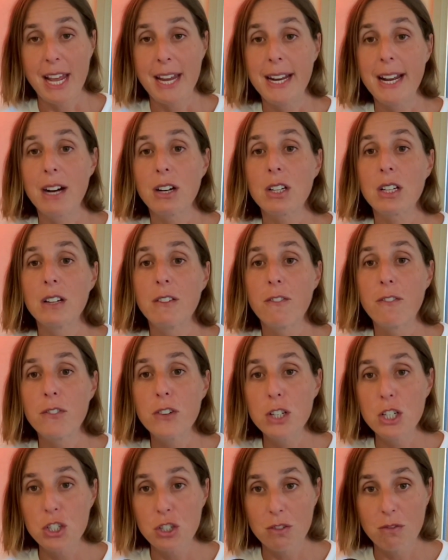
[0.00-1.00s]
and our
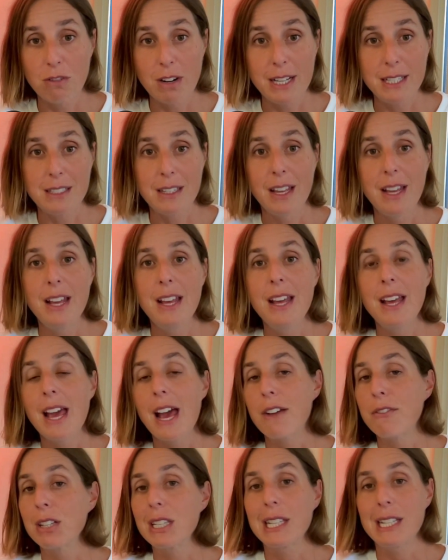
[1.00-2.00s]
conversion rates
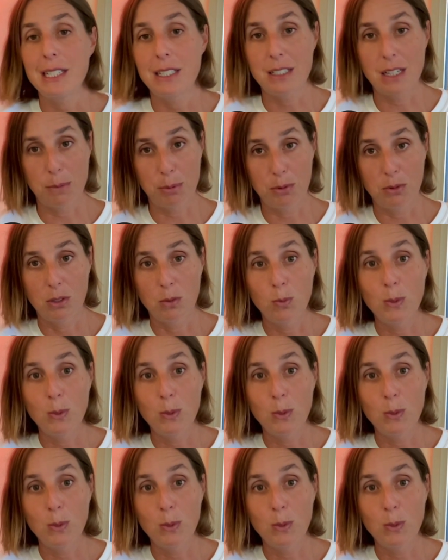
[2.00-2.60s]
have at least doubled.